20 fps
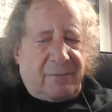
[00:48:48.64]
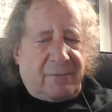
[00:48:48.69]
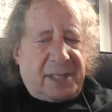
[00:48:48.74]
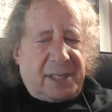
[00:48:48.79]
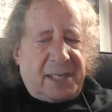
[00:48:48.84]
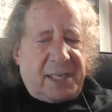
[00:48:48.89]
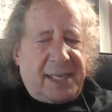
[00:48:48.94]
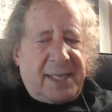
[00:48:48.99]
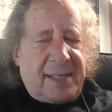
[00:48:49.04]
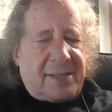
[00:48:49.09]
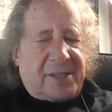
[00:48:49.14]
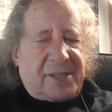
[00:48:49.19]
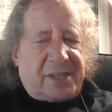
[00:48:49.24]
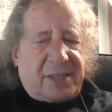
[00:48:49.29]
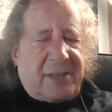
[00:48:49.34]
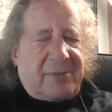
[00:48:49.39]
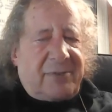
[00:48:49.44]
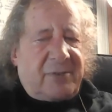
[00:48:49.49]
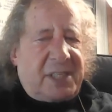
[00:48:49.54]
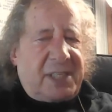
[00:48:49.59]
when he
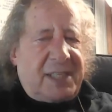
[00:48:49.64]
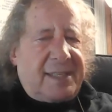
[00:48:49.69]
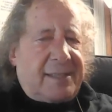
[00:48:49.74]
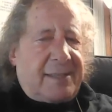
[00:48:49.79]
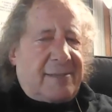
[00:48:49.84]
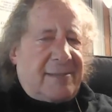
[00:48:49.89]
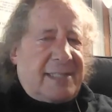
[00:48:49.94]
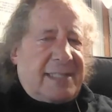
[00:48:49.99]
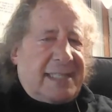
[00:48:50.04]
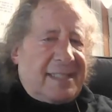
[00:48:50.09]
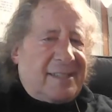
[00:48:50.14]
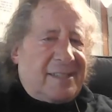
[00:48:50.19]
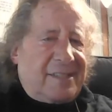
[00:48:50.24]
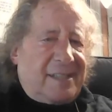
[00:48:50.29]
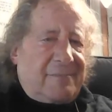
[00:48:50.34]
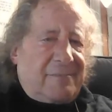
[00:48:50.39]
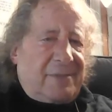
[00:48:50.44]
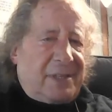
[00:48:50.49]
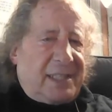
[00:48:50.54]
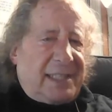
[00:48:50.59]
discovered the internet in
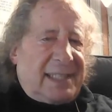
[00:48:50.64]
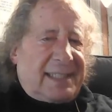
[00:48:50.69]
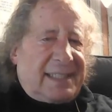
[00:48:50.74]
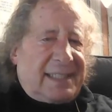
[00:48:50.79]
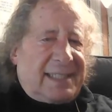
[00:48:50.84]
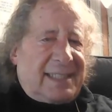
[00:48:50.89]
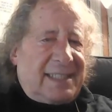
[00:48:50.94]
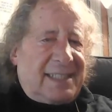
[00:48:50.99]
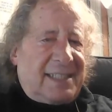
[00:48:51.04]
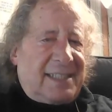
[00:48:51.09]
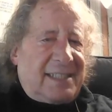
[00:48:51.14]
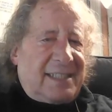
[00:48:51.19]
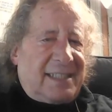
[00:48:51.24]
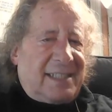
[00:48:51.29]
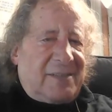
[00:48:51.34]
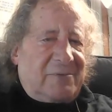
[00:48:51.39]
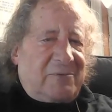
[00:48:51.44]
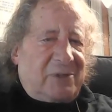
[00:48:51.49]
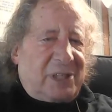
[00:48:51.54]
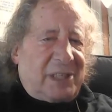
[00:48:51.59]
something like
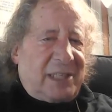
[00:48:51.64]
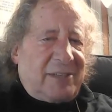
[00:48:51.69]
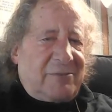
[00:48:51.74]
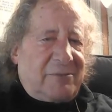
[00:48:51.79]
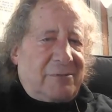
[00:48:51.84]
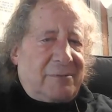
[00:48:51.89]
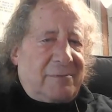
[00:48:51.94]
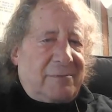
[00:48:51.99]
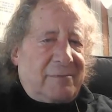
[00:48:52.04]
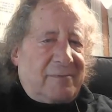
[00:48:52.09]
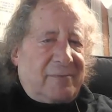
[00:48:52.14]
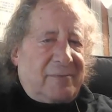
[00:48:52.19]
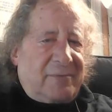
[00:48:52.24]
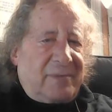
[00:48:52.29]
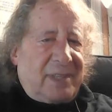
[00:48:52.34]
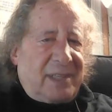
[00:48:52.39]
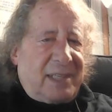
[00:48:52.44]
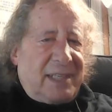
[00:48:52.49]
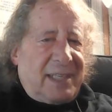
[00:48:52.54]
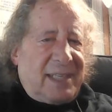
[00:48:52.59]
1995,
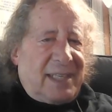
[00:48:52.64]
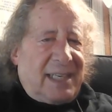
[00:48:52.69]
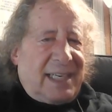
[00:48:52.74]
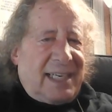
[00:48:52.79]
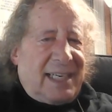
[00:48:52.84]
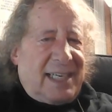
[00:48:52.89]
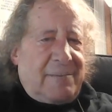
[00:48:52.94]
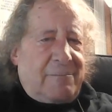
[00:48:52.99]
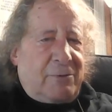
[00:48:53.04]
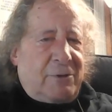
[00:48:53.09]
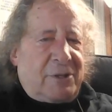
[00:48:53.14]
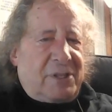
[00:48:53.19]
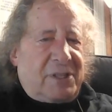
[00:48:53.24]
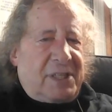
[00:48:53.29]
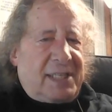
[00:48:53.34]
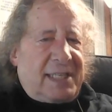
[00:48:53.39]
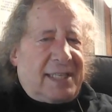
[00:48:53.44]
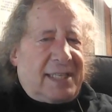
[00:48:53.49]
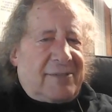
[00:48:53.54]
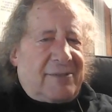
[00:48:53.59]
and he put
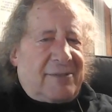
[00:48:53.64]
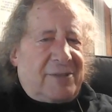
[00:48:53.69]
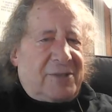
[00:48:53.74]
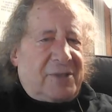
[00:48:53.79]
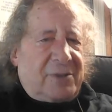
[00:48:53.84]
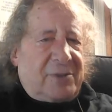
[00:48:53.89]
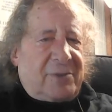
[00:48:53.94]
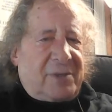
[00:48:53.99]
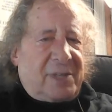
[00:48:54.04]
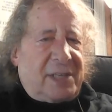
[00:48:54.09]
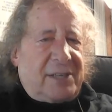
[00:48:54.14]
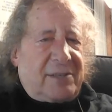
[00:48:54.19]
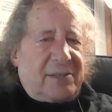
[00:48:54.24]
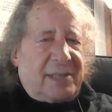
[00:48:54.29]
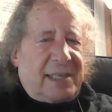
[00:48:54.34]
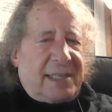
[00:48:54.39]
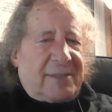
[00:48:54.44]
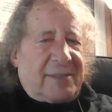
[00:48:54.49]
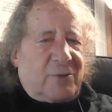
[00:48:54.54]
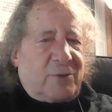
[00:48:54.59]
together his own
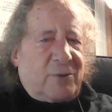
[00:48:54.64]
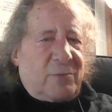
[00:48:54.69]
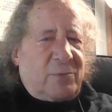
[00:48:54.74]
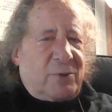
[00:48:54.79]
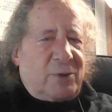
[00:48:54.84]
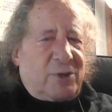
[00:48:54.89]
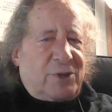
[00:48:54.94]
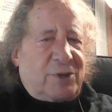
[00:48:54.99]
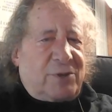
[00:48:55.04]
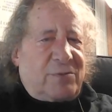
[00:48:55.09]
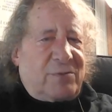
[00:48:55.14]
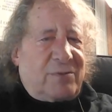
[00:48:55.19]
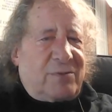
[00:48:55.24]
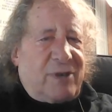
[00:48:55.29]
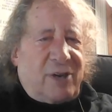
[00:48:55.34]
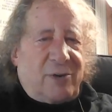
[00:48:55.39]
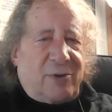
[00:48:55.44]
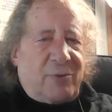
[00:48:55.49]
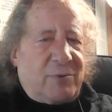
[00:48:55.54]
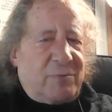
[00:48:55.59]
internet group, which
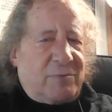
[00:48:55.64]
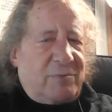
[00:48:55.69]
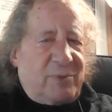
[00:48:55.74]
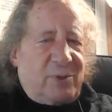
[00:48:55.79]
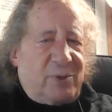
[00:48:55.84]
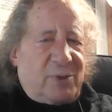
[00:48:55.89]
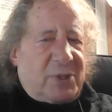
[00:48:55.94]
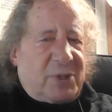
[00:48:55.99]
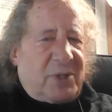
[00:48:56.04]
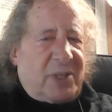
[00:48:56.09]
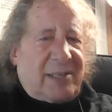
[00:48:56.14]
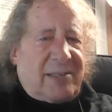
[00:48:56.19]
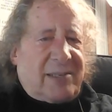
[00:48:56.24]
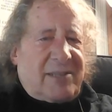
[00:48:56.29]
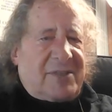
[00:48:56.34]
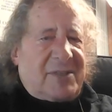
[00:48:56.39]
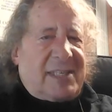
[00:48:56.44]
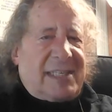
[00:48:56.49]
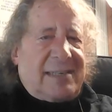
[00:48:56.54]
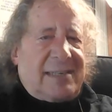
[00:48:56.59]
no musical
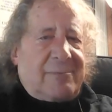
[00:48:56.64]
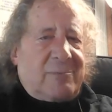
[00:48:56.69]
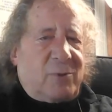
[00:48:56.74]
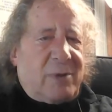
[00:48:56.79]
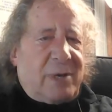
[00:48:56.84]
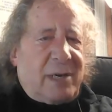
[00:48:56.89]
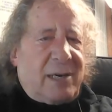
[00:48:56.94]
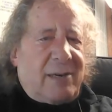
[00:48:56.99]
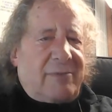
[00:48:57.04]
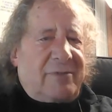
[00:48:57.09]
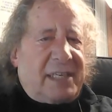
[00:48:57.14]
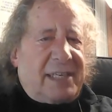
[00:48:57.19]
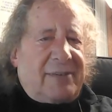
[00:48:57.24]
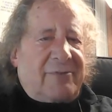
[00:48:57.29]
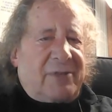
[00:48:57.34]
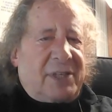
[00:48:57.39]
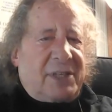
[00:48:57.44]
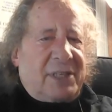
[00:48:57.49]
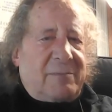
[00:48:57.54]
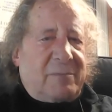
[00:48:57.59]
artist that I'm aware of had
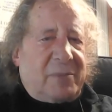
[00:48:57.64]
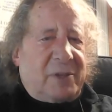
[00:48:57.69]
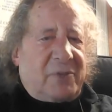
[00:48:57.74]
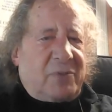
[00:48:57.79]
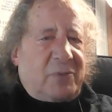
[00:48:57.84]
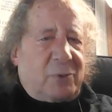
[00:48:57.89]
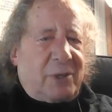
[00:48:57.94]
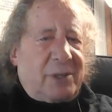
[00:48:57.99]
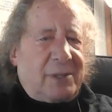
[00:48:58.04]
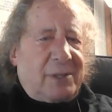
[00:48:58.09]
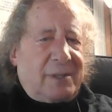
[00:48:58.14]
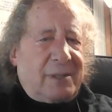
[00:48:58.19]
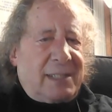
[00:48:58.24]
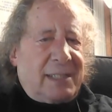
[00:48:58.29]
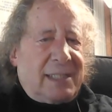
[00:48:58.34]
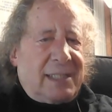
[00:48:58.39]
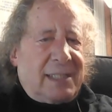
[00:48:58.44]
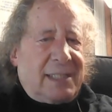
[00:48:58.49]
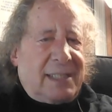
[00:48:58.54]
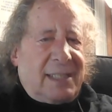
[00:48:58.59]
ever done before.
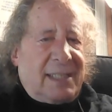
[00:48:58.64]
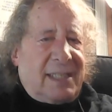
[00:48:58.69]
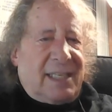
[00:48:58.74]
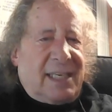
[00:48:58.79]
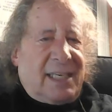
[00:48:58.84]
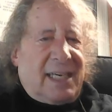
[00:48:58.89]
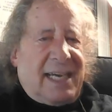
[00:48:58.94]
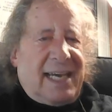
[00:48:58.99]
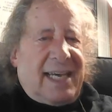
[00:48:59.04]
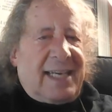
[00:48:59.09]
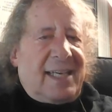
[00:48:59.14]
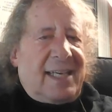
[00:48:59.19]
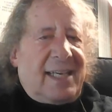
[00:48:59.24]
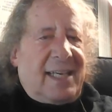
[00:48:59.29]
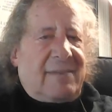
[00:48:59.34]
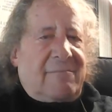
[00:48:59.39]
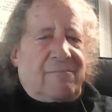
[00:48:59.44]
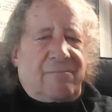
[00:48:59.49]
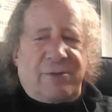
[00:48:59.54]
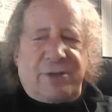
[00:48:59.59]
And
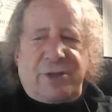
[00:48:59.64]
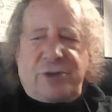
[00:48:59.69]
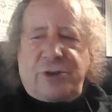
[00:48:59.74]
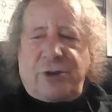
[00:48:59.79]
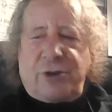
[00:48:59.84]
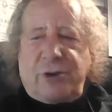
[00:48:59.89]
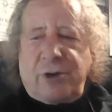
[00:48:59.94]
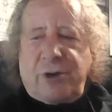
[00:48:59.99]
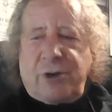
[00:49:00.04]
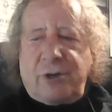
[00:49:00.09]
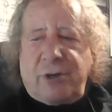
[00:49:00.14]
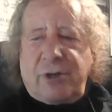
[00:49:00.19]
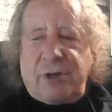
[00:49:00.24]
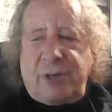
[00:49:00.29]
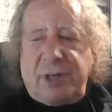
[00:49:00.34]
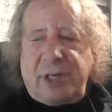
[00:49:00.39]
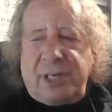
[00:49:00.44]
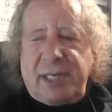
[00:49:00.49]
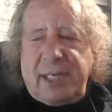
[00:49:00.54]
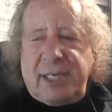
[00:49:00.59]
it
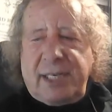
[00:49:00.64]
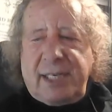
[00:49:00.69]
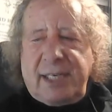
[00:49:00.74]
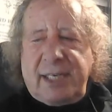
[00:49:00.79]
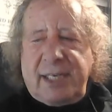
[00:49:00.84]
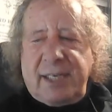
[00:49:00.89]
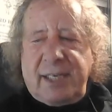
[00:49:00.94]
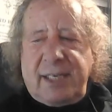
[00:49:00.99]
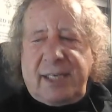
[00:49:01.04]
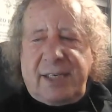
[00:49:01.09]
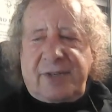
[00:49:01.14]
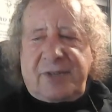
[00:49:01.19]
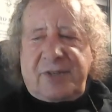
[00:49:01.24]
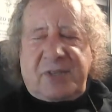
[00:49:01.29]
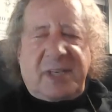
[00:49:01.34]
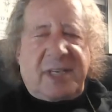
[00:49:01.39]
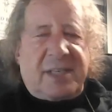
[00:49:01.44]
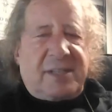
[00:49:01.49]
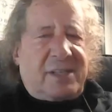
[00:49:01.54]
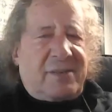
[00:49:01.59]
returned his
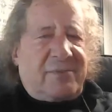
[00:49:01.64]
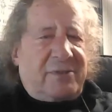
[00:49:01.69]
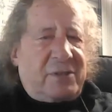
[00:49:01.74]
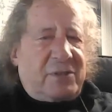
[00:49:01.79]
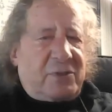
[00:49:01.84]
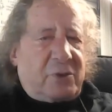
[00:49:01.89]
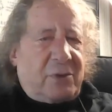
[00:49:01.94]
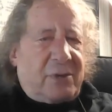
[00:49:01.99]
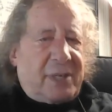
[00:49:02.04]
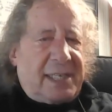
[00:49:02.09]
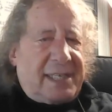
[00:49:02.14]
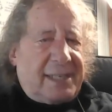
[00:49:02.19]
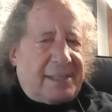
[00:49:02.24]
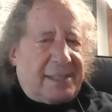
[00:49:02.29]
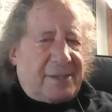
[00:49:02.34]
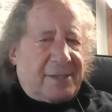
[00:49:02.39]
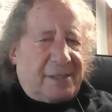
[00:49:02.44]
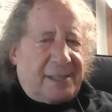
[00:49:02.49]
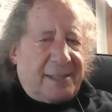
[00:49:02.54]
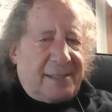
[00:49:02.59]
sense of his
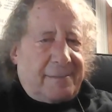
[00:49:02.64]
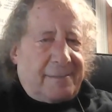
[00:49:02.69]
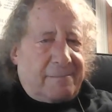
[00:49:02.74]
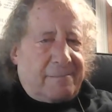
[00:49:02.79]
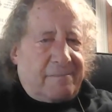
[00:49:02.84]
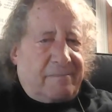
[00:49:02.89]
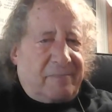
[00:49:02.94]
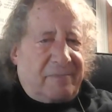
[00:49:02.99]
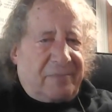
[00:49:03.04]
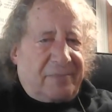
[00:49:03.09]
audience to him.